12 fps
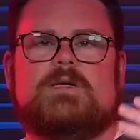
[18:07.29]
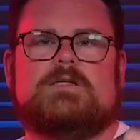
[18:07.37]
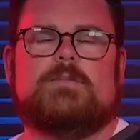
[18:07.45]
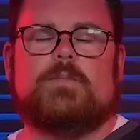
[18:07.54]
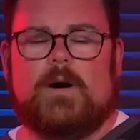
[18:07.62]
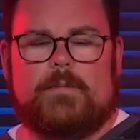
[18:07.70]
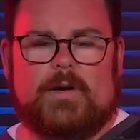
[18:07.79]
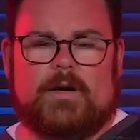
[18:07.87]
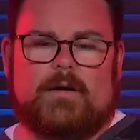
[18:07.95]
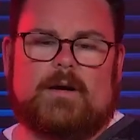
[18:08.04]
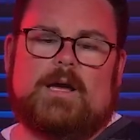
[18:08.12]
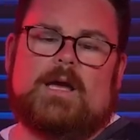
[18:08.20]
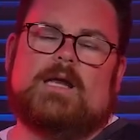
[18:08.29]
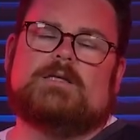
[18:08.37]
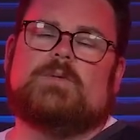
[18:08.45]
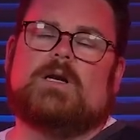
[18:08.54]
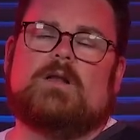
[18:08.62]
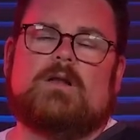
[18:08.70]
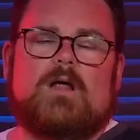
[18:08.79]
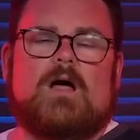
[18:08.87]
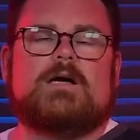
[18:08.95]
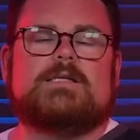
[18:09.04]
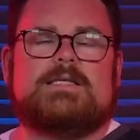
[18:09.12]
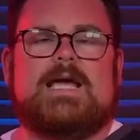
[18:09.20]
PC Part Picker. It's been a
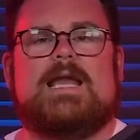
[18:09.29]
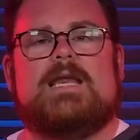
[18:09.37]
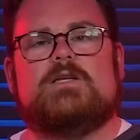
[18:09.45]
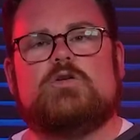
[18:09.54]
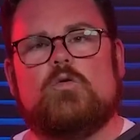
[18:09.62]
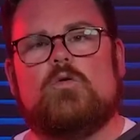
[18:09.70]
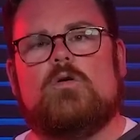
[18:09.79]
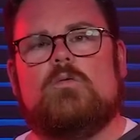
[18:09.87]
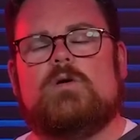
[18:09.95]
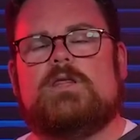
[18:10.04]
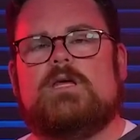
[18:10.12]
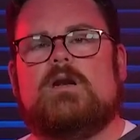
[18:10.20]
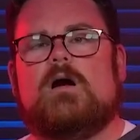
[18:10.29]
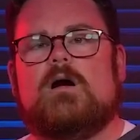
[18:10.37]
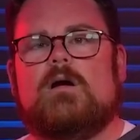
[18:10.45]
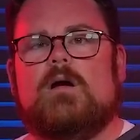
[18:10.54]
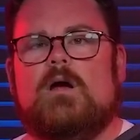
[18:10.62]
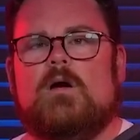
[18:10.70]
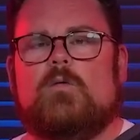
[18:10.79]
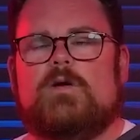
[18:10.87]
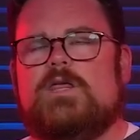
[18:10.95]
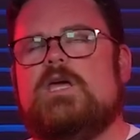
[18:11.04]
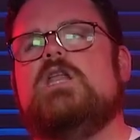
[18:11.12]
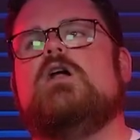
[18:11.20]
long-standing tool within our,
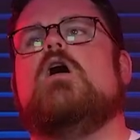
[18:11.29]
within